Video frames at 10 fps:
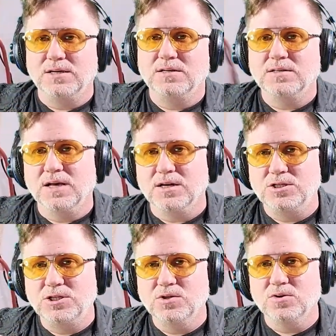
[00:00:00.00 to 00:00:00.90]
It's like a
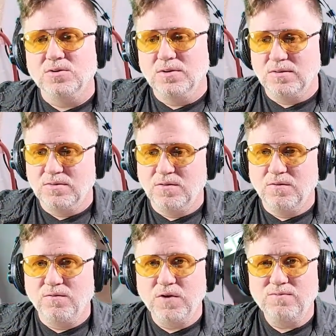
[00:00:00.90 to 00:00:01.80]
sheer
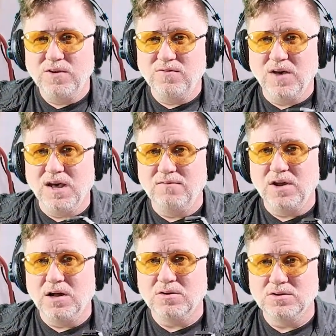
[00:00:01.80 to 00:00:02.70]

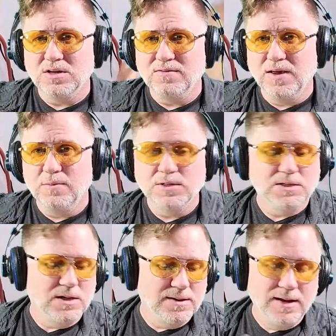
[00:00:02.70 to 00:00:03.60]
$55 off
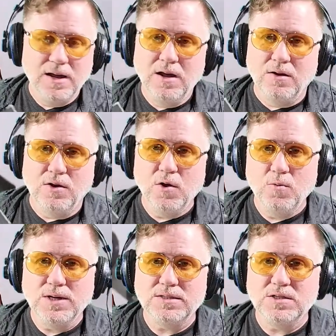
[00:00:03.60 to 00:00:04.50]
Amazon. No
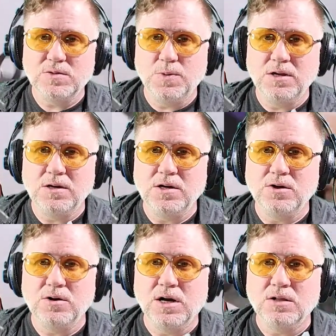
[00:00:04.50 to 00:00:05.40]
reason to spend
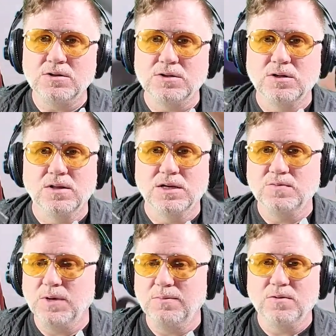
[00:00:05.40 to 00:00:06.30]
$100 on this,
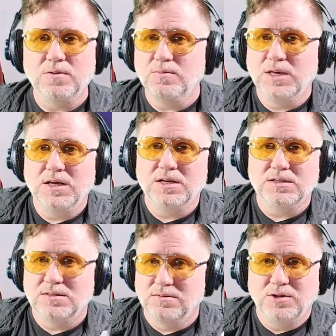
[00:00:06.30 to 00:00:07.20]
people,
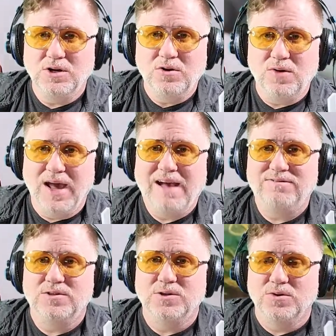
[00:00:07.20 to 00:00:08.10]
because you don't
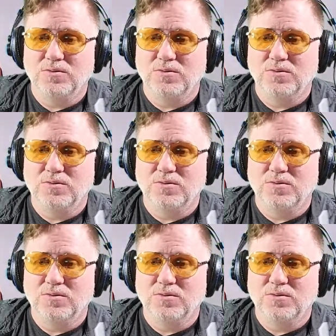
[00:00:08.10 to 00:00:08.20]
have to,